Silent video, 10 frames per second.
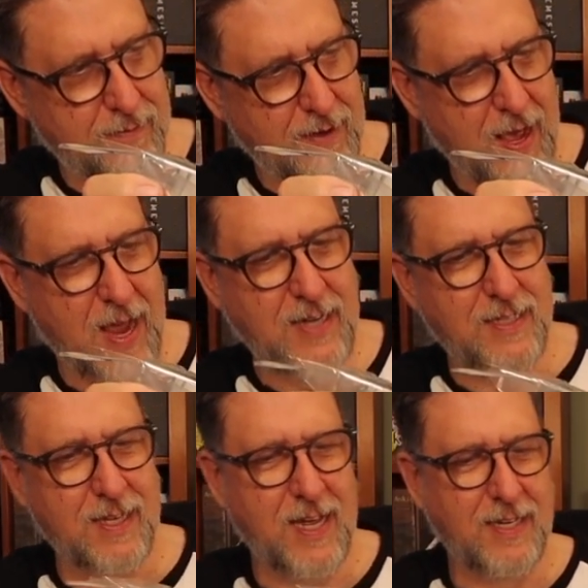I hate
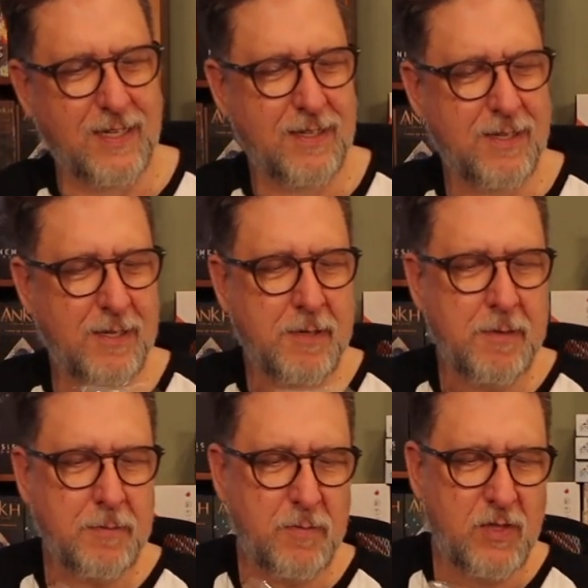to like
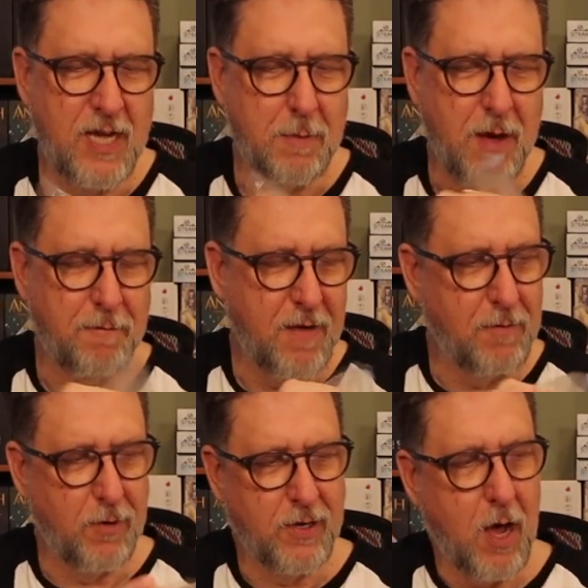take my
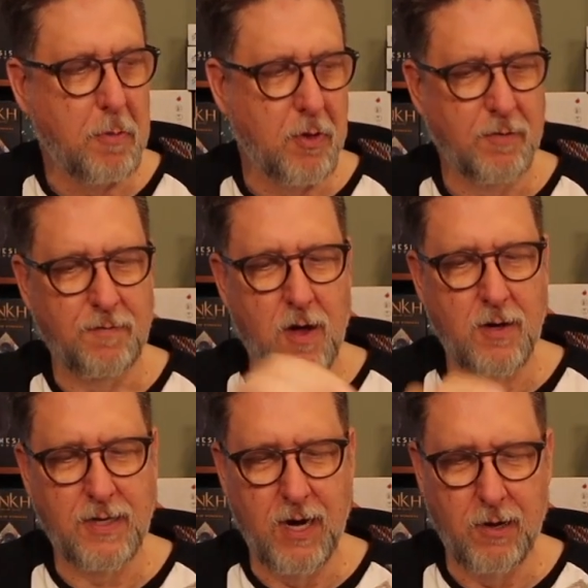favorite Cobble and
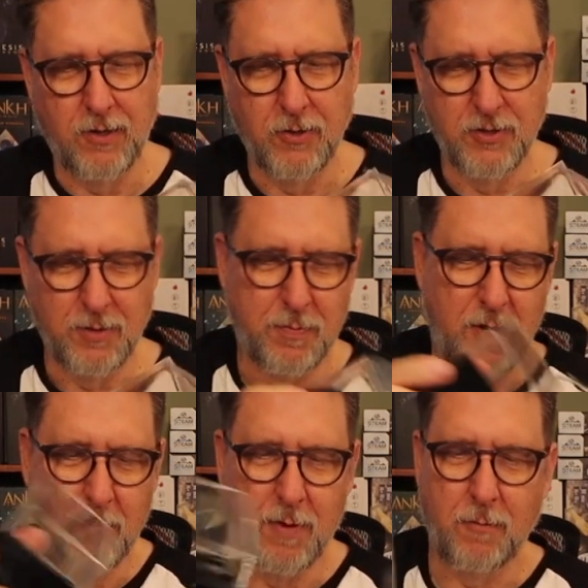Fog characters and put
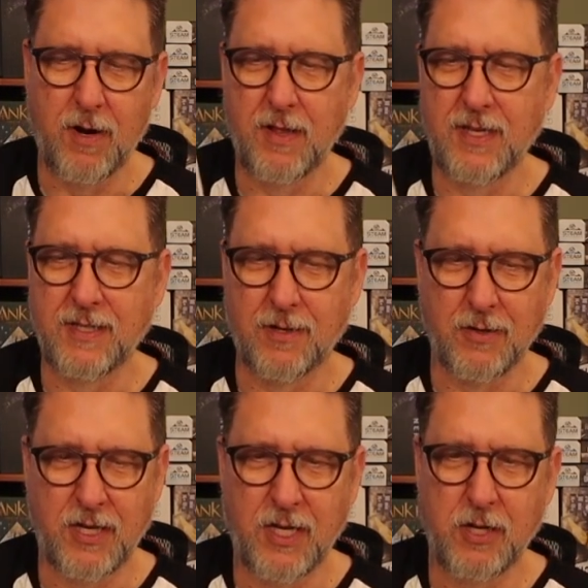them in one of these little
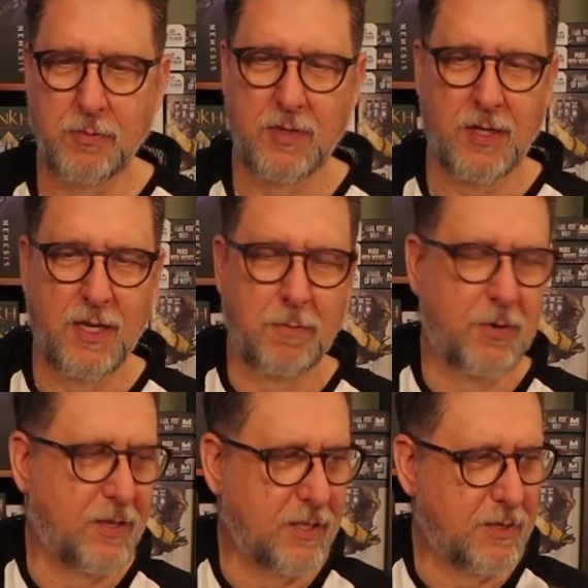cubes and then
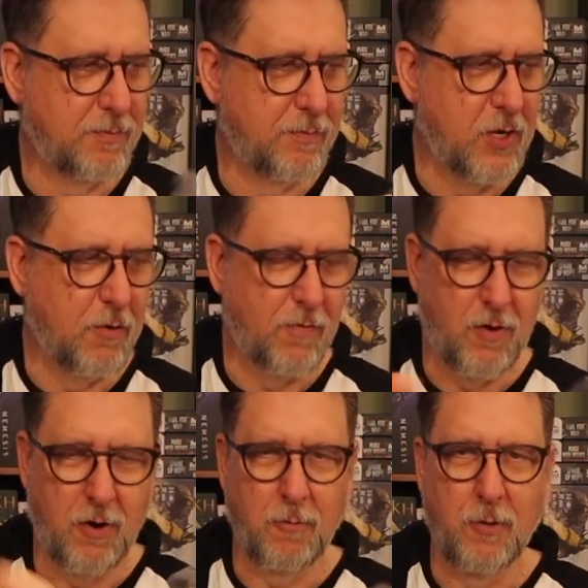put this beautiful
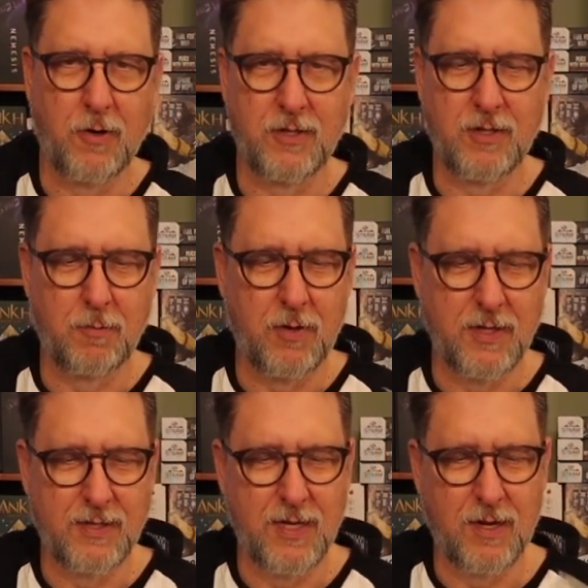artwork
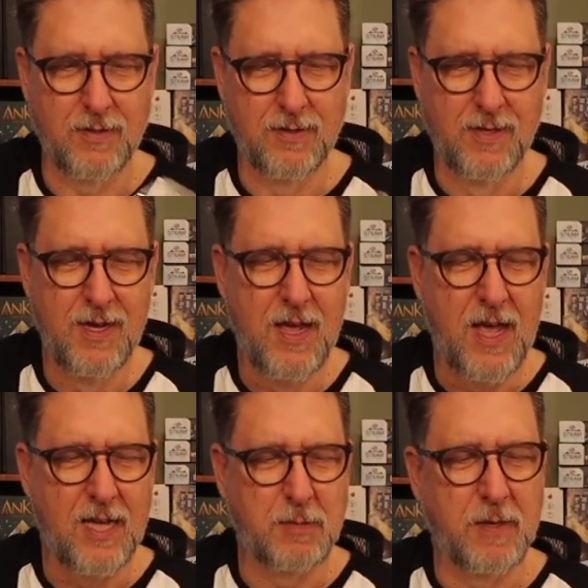someplace else.
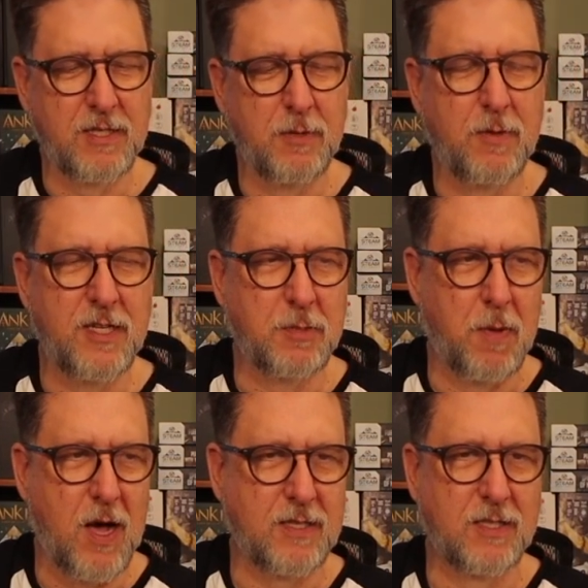Especially when these
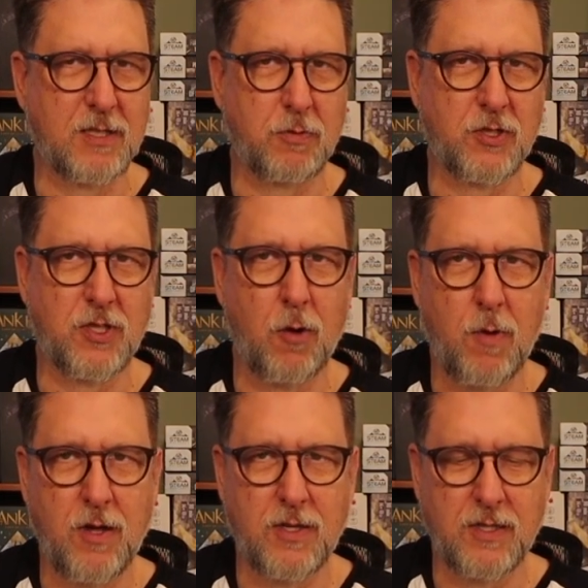boxes were so
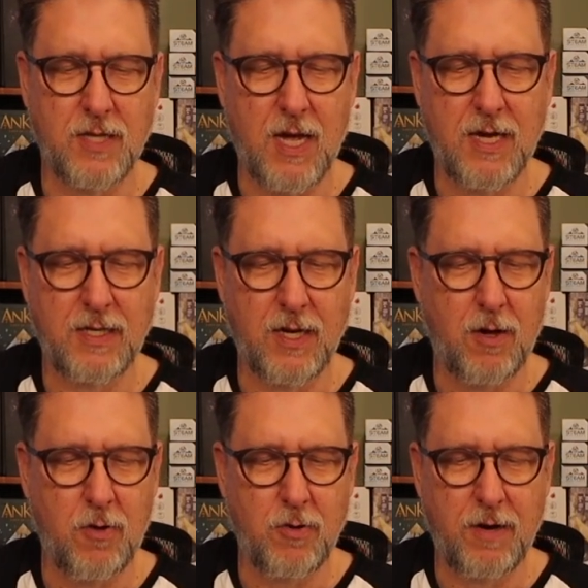well designed to
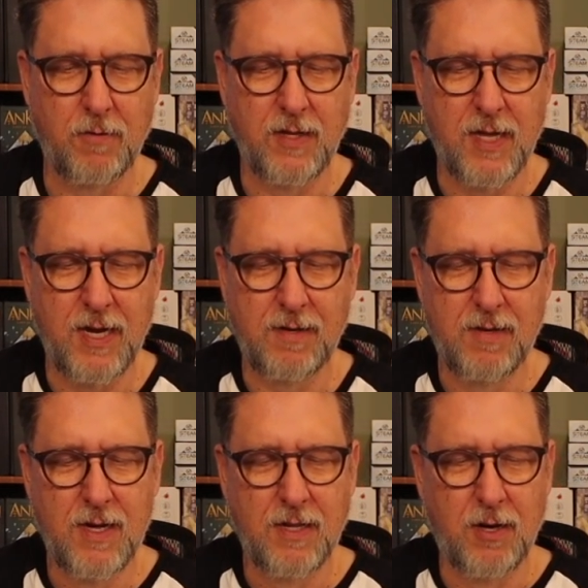hold everything.
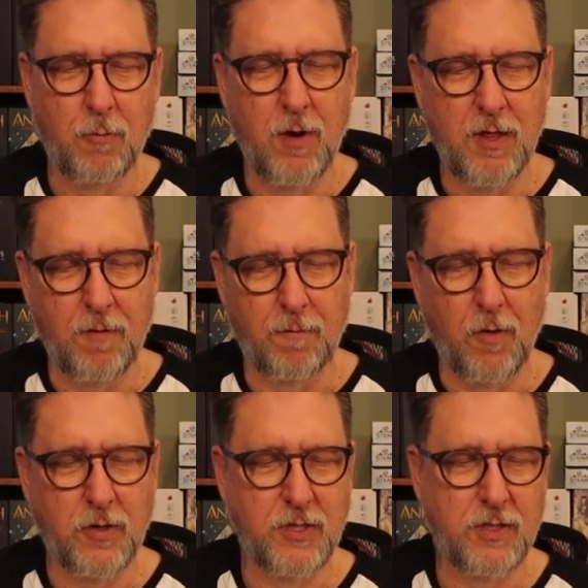They're one of the
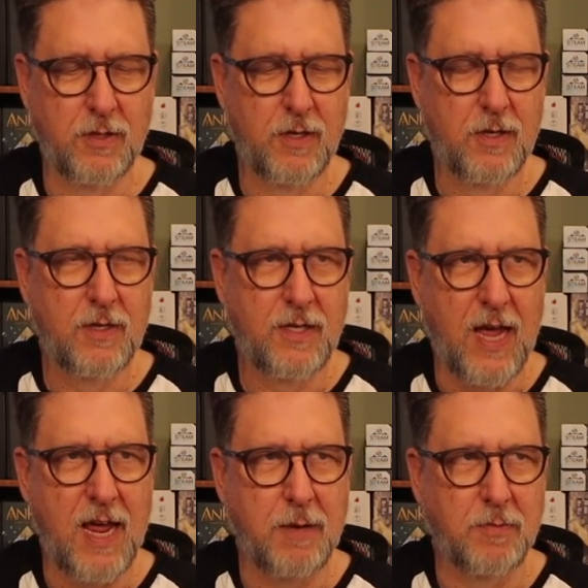first
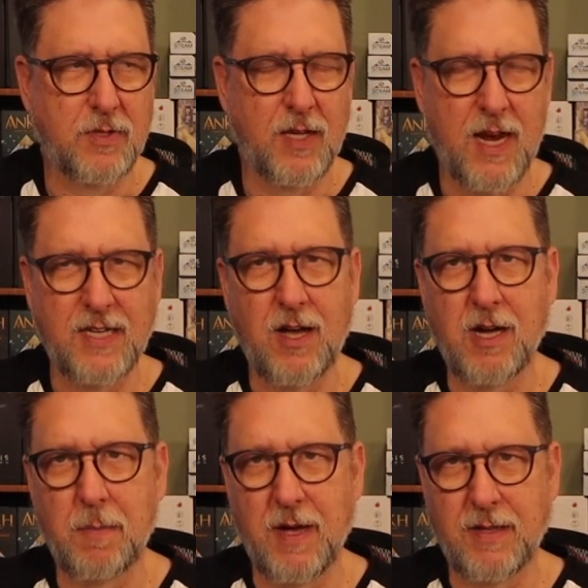games, and I
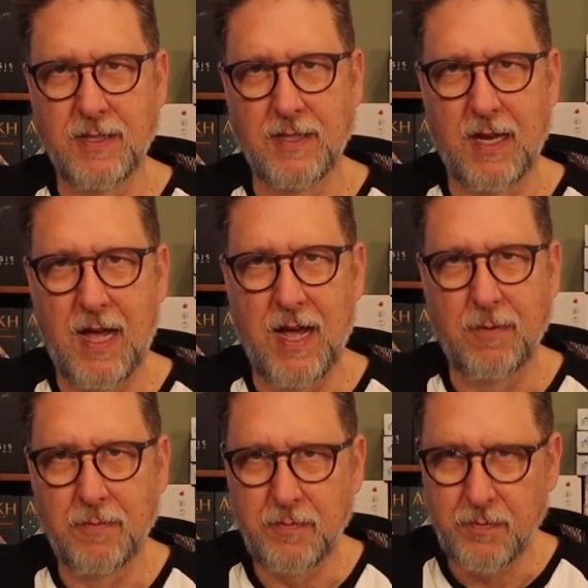talk about this a
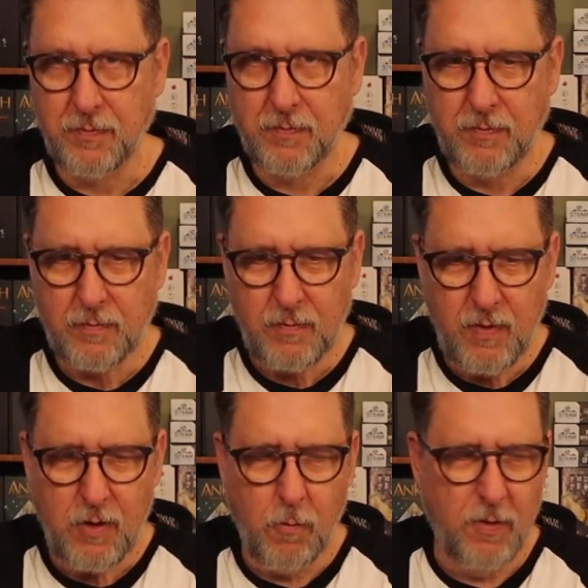lot
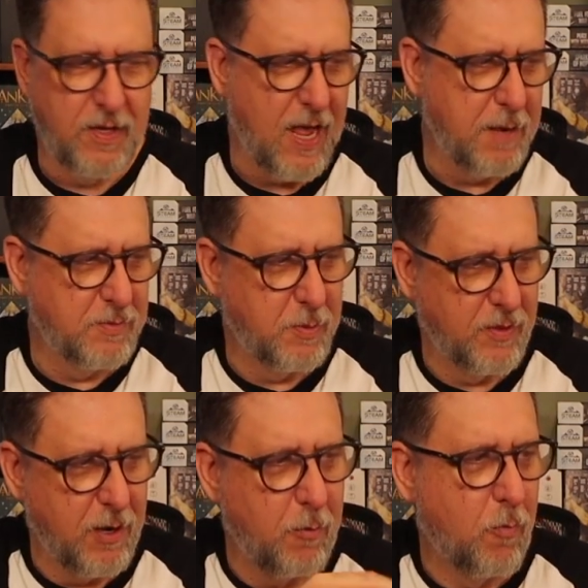with games, but
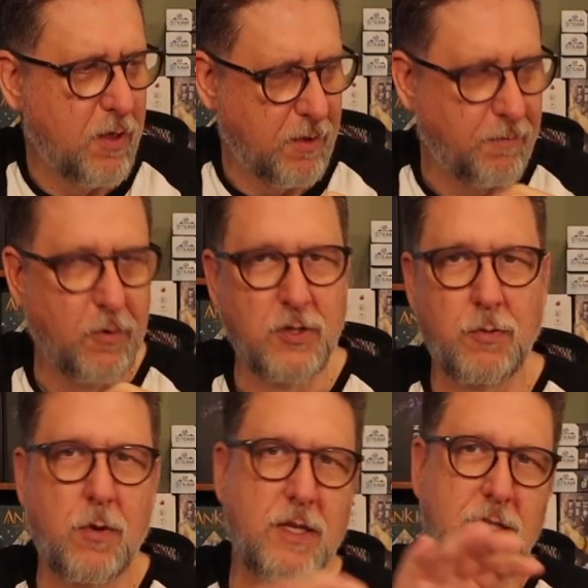they were one of the first
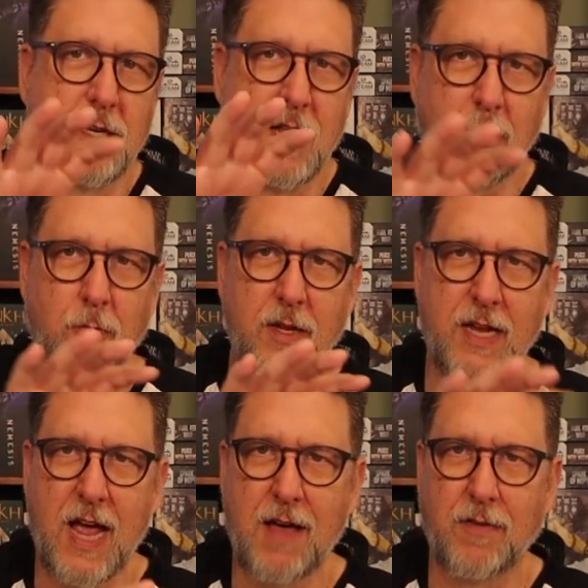ones to like really
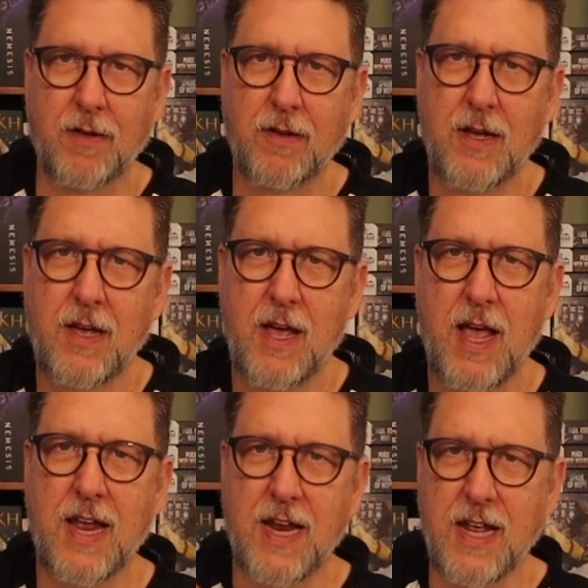have
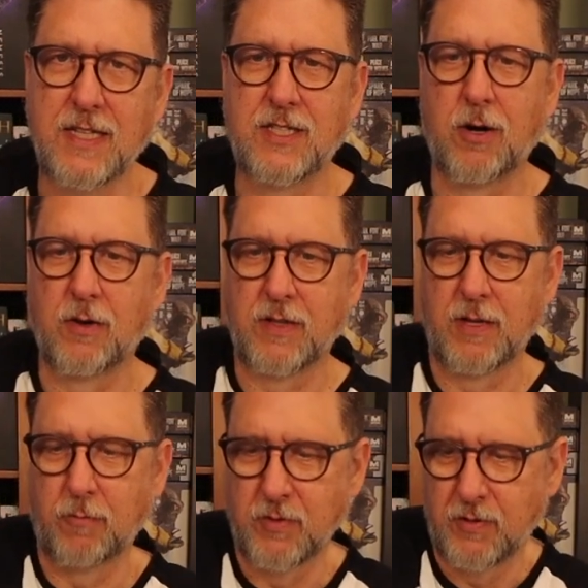an insert
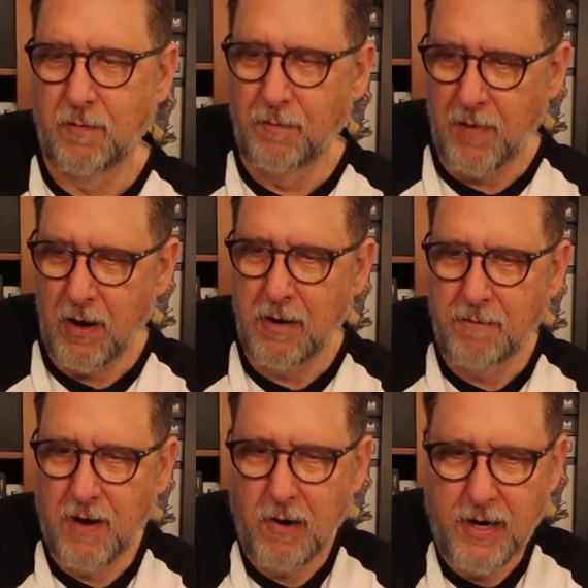that was very,
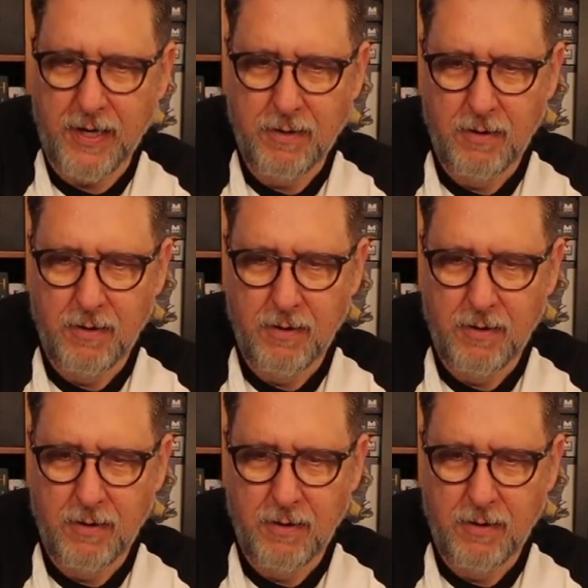very